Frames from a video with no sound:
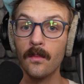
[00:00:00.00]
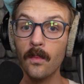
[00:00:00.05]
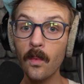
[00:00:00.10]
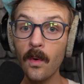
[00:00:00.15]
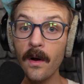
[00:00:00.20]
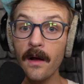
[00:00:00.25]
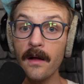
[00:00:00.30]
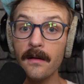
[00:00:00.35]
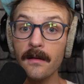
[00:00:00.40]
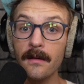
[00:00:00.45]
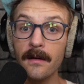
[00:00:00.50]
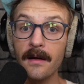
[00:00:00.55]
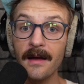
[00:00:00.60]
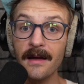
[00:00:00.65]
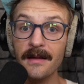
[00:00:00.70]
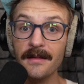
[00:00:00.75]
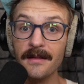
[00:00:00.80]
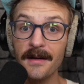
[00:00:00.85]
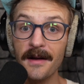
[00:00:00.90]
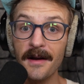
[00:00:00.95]
Well,
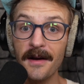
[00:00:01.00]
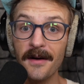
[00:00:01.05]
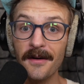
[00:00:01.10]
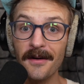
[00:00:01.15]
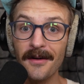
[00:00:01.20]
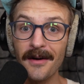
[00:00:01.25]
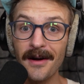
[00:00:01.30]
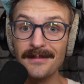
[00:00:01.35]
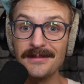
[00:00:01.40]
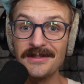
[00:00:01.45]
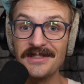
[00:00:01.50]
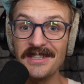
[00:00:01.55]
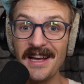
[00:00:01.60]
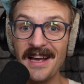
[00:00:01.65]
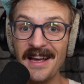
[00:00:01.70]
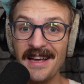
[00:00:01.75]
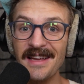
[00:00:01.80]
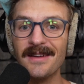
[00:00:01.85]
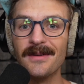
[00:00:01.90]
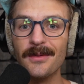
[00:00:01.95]
hey there, I'm
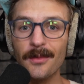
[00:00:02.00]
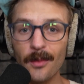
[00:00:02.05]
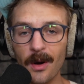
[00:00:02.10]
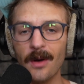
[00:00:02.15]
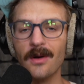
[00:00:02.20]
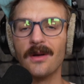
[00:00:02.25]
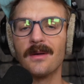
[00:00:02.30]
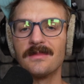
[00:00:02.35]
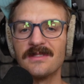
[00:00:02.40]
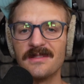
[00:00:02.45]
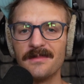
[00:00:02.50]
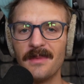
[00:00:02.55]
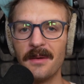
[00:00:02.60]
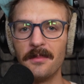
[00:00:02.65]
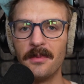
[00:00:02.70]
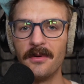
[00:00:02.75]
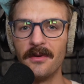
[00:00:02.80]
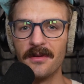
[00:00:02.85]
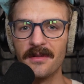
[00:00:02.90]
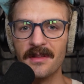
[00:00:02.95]
Jay. Welcome to my
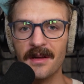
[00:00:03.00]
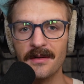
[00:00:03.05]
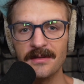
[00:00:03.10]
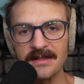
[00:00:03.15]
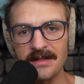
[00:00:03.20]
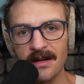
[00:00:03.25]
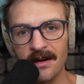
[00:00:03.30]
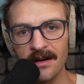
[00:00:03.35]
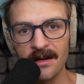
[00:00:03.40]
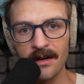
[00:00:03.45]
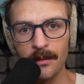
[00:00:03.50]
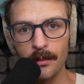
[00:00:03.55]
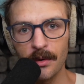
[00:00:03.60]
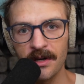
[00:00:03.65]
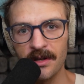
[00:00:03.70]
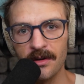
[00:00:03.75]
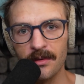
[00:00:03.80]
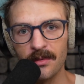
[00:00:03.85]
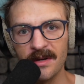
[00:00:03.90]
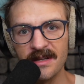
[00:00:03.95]
booth. I was talking to one
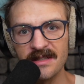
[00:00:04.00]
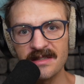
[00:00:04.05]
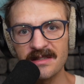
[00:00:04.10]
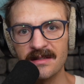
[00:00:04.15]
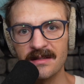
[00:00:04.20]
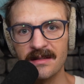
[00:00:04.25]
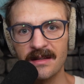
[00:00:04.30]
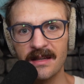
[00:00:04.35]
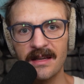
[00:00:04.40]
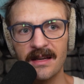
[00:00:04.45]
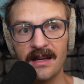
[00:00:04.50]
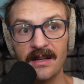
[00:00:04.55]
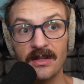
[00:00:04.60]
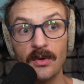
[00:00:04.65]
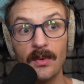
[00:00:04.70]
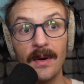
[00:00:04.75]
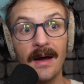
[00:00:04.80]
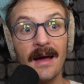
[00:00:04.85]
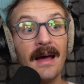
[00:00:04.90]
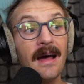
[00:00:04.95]
of you recently, and
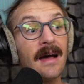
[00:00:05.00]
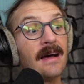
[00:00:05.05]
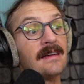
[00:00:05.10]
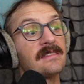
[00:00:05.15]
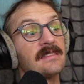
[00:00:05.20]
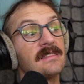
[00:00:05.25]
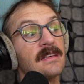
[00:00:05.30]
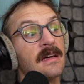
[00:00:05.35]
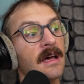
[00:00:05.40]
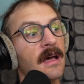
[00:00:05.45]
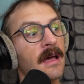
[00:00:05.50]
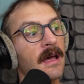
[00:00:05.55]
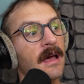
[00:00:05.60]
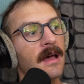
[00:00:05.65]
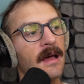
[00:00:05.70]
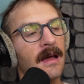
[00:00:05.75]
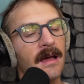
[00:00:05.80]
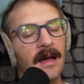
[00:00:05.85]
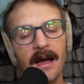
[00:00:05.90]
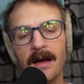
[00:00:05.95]
you asked
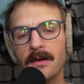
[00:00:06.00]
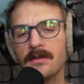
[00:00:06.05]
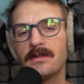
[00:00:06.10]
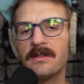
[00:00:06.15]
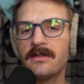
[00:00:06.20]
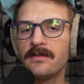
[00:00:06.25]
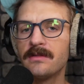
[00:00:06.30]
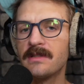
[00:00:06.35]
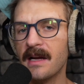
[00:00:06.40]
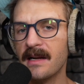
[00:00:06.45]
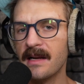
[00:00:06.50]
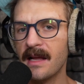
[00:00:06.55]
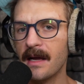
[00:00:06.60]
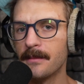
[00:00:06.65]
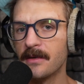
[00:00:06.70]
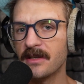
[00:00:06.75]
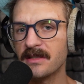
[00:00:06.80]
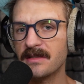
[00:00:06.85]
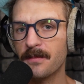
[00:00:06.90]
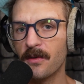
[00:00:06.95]
how to do
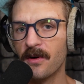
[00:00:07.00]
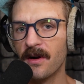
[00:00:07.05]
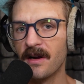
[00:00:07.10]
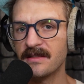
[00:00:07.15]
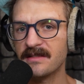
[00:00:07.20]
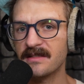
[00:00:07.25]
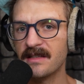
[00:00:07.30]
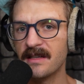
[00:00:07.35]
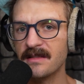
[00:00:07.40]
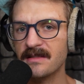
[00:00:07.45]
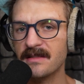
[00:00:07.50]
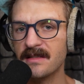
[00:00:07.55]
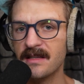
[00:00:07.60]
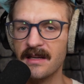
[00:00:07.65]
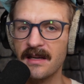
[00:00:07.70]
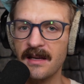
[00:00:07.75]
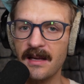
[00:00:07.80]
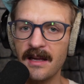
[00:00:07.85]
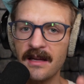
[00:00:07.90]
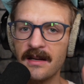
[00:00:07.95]
dynamics
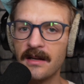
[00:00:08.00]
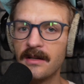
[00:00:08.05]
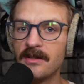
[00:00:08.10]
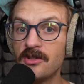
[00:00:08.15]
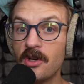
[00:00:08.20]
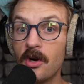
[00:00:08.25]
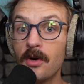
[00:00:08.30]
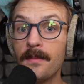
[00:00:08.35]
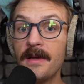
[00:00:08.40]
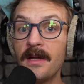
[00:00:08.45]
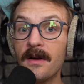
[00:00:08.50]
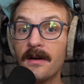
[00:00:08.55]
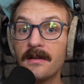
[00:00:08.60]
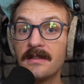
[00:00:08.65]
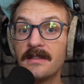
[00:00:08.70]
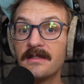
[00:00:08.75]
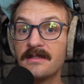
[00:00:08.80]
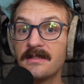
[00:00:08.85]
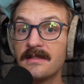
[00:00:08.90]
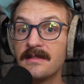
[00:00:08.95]
processing in Adobe
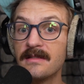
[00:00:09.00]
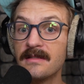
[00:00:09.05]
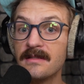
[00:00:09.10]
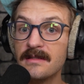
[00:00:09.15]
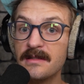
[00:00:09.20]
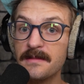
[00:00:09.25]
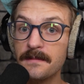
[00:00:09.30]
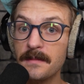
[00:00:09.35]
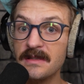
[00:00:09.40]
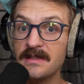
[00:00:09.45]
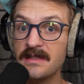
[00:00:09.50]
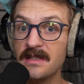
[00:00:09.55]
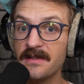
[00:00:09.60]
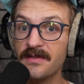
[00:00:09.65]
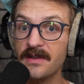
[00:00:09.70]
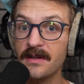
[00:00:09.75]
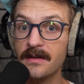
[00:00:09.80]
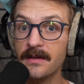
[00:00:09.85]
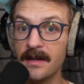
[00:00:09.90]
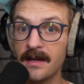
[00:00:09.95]
Audition
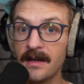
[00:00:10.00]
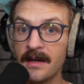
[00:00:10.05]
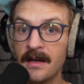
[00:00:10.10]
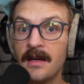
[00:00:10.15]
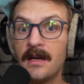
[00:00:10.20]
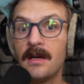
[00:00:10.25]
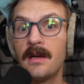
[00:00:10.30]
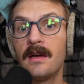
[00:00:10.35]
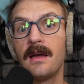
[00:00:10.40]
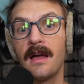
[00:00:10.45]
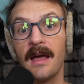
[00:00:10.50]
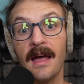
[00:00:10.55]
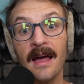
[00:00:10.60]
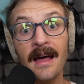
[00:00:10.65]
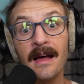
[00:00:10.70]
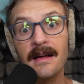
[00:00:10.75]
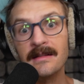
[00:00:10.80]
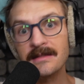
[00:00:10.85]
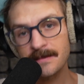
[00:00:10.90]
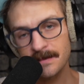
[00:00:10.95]
specifically,
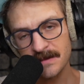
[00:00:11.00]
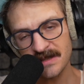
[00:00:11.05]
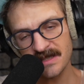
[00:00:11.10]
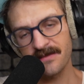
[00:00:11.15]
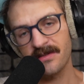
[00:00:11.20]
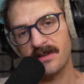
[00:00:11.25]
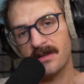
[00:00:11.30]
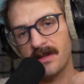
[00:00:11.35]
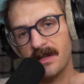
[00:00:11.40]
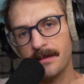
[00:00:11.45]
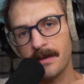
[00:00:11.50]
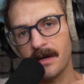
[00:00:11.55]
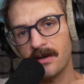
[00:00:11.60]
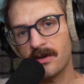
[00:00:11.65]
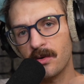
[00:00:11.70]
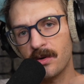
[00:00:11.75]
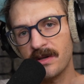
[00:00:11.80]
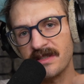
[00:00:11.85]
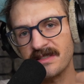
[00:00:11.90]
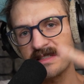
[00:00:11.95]
and specifically about
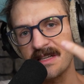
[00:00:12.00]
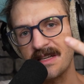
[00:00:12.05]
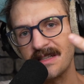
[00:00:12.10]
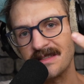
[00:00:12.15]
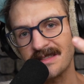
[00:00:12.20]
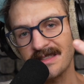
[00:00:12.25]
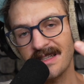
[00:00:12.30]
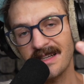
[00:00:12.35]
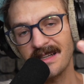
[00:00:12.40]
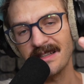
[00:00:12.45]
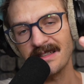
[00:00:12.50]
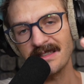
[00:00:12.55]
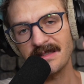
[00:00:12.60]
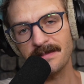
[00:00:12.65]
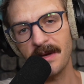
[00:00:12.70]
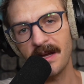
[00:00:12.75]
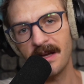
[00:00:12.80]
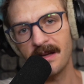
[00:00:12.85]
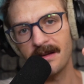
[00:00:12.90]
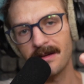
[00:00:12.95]
noise gates and
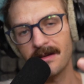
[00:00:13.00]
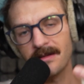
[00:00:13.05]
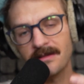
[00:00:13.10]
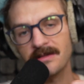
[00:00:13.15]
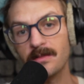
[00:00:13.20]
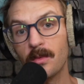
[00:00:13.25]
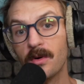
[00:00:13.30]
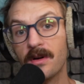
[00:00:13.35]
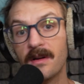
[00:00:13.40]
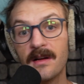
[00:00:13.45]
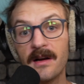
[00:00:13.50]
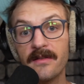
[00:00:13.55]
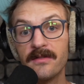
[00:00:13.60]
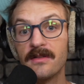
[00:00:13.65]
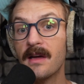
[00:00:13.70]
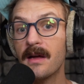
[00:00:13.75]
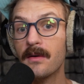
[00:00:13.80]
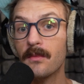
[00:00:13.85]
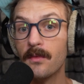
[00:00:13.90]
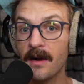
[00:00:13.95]
expanders. We're going to cover
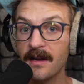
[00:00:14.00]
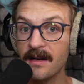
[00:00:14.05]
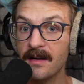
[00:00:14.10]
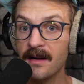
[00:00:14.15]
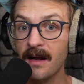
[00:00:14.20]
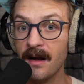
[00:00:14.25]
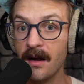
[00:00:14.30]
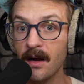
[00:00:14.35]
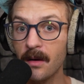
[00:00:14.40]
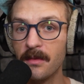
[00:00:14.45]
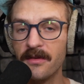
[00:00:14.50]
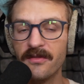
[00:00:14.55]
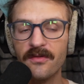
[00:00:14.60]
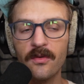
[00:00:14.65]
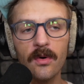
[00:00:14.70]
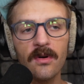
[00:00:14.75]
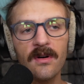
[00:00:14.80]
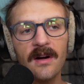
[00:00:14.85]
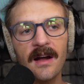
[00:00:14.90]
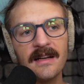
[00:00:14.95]
that right now.
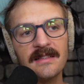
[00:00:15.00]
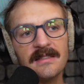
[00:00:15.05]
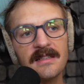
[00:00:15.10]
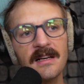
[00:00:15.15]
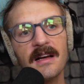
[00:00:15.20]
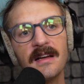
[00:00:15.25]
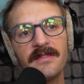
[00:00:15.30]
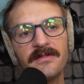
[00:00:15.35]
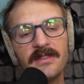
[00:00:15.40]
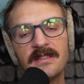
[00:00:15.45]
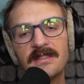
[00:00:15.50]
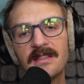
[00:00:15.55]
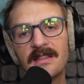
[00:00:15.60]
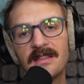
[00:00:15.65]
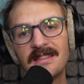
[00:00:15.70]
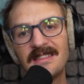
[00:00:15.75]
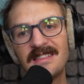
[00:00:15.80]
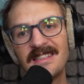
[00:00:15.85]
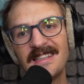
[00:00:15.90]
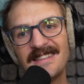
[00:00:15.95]
Before I dive into
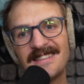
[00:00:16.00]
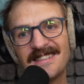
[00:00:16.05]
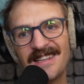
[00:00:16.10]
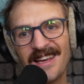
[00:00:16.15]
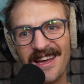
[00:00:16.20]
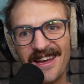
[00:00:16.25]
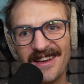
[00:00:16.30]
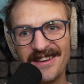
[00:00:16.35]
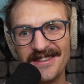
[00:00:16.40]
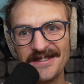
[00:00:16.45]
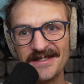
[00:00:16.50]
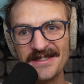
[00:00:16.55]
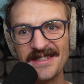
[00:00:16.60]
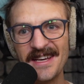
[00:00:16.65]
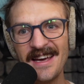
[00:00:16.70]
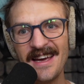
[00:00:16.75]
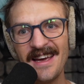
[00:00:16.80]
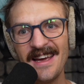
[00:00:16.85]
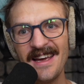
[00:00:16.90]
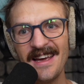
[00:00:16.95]
the details,
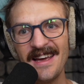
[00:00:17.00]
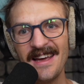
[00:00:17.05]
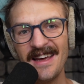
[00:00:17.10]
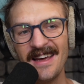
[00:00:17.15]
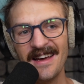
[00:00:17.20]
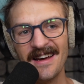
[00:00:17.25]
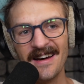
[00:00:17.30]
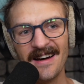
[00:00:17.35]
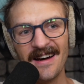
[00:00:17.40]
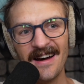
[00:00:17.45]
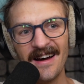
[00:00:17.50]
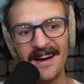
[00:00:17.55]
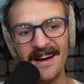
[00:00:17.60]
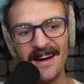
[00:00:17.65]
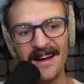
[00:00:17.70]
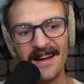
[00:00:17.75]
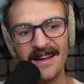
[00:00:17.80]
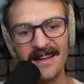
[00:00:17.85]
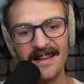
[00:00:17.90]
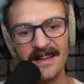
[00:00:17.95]

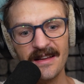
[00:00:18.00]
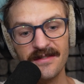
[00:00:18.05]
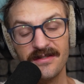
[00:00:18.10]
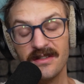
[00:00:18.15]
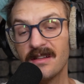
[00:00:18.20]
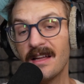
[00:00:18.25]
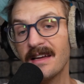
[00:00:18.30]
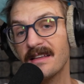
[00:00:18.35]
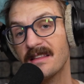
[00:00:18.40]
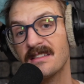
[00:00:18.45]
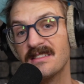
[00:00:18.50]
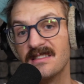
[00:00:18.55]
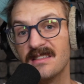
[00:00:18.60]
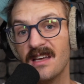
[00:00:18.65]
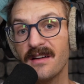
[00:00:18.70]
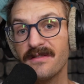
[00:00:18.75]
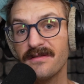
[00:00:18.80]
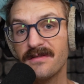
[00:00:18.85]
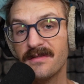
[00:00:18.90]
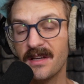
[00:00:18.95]
if you like this
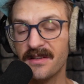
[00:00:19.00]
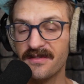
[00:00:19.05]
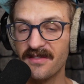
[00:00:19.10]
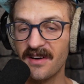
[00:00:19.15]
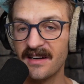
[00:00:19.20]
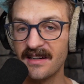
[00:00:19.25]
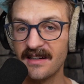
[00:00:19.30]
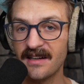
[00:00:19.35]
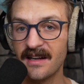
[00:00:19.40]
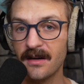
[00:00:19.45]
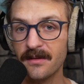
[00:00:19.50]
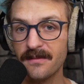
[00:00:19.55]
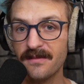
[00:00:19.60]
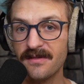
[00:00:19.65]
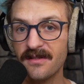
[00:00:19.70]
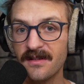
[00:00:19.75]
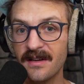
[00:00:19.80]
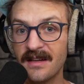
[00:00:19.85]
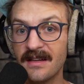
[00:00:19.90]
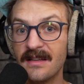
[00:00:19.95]
stuff, you find it
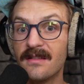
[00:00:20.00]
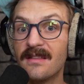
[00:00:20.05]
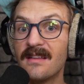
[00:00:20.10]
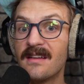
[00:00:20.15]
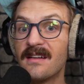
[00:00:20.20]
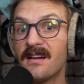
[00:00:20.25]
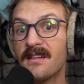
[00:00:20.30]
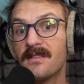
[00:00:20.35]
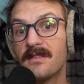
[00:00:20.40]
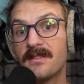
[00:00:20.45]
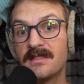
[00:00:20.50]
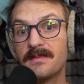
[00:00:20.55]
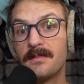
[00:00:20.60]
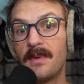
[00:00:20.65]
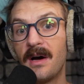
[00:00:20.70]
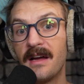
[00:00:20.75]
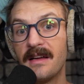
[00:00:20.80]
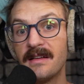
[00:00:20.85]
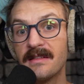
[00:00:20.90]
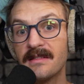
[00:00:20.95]
helpful, and you think others
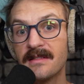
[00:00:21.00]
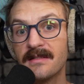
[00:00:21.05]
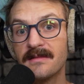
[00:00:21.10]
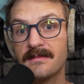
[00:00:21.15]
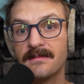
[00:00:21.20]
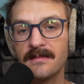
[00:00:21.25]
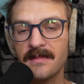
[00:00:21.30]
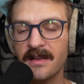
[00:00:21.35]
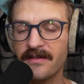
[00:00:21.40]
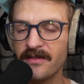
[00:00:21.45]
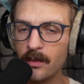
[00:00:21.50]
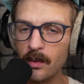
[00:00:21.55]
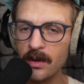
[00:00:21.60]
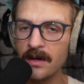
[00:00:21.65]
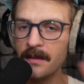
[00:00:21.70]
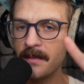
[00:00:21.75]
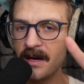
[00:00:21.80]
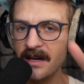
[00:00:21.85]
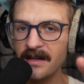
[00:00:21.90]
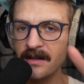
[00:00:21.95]
might, if you
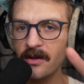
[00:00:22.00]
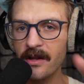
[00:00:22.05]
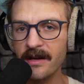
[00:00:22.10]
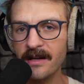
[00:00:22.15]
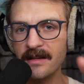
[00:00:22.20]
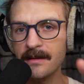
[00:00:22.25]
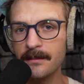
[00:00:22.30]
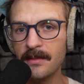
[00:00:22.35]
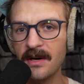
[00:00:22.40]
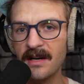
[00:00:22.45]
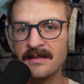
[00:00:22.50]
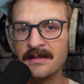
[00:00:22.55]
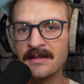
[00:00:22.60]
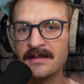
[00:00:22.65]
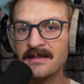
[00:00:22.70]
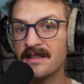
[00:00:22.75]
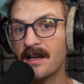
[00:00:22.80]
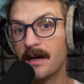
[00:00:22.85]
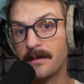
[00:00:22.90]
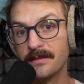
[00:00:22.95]
wouldn't mind clicking the
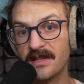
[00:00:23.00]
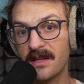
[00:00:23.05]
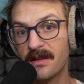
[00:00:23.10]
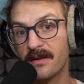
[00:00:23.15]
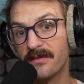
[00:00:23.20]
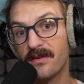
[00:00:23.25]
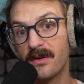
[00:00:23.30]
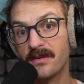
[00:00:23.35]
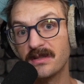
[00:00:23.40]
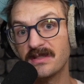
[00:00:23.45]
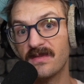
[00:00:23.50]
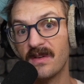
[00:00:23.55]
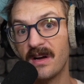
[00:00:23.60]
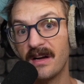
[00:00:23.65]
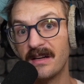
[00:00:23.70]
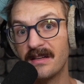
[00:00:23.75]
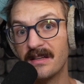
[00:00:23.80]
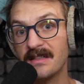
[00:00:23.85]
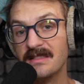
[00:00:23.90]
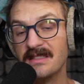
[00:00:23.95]
buttons, helps other folks
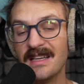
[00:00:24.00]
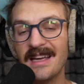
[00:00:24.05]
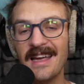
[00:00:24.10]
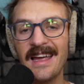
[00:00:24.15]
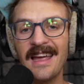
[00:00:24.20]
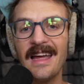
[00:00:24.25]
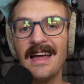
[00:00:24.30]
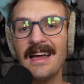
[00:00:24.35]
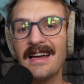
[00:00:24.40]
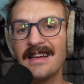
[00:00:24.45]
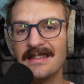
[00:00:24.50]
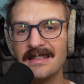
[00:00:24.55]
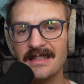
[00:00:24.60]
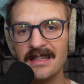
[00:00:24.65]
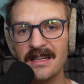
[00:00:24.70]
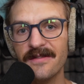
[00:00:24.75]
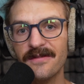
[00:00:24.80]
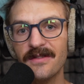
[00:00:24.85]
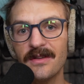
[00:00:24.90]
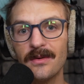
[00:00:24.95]
find us. And
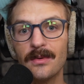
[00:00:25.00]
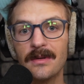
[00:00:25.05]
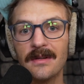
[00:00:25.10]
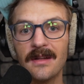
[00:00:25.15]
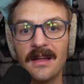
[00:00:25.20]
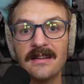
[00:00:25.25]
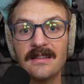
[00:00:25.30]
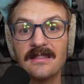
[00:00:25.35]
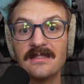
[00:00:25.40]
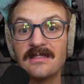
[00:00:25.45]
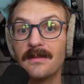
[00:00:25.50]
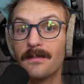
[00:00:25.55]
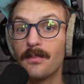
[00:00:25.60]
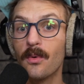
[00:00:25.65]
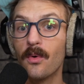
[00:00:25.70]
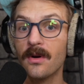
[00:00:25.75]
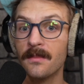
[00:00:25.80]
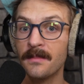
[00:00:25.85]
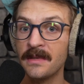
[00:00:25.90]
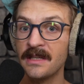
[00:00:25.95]
if you would like to
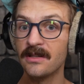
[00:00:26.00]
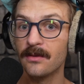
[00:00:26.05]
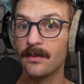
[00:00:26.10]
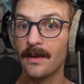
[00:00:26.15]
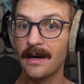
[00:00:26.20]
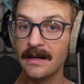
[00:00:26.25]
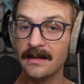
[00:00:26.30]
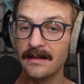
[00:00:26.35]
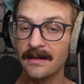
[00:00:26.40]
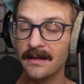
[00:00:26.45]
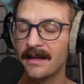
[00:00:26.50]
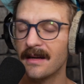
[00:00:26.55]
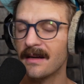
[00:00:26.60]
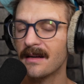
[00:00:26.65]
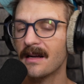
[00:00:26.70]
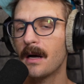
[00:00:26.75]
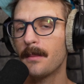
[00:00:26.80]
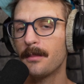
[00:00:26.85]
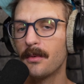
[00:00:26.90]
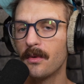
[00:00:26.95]
support me directly, a
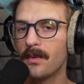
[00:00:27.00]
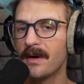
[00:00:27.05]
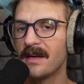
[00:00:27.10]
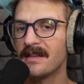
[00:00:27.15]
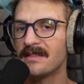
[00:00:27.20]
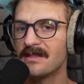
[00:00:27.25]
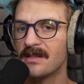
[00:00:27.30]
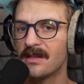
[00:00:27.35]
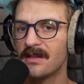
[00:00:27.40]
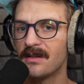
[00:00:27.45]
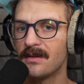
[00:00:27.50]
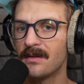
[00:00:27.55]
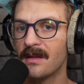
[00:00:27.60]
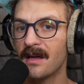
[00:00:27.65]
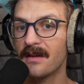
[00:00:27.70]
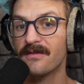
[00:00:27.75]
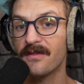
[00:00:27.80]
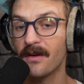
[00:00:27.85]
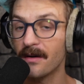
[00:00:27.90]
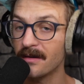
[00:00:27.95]
couple ways you can do
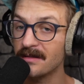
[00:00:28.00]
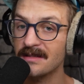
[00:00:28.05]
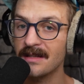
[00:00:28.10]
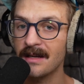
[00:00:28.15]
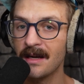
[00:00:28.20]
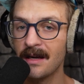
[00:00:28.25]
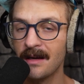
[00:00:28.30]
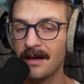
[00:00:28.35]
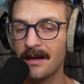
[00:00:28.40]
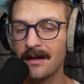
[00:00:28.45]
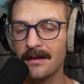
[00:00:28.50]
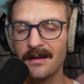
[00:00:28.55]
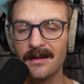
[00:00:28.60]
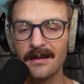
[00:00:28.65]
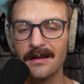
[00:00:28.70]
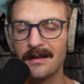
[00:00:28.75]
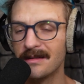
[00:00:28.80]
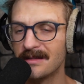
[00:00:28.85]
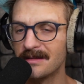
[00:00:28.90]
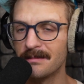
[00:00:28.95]
that. First,
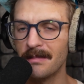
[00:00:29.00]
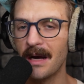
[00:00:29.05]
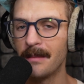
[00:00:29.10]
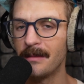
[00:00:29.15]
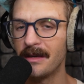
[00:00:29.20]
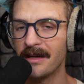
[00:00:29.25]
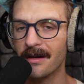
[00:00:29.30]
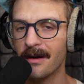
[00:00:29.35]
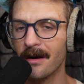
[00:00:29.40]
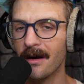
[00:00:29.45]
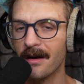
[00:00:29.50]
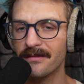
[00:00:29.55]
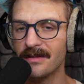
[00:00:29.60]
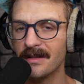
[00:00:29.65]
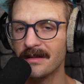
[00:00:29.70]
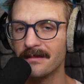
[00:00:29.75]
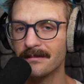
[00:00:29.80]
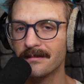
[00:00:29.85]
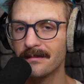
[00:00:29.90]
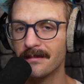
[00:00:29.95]
you can just buy me a
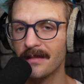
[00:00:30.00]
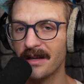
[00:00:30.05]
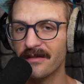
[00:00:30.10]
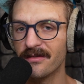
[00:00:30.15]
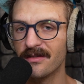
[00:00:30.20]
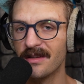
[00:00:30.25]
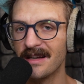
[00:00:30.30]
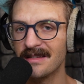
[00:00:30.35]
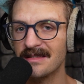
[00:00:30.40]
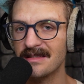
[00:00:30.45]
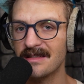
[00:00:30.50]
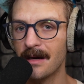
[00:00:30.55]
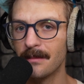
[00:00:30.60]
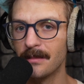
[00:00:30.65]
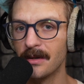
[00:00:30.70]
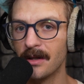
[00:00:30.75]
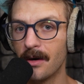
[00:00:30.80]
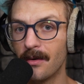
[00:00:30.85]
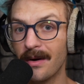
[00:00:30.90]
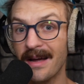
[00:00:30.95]
coffee. Link for that's down
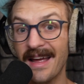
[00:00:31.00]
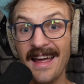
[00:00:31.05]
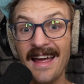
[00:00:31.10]
below.